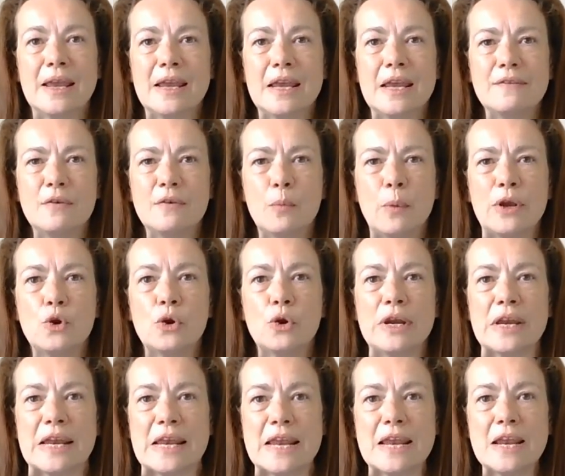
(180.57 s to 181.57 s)
even when
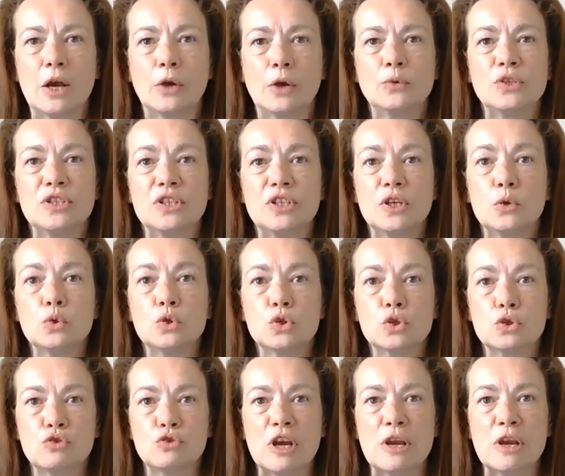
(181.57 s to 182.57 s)
your ego still
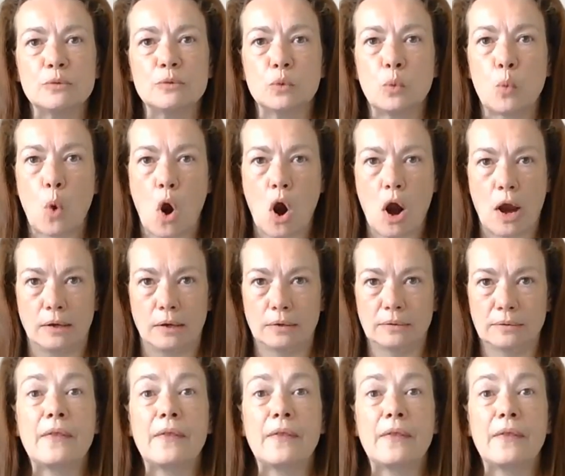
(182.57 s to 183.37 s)
screams why.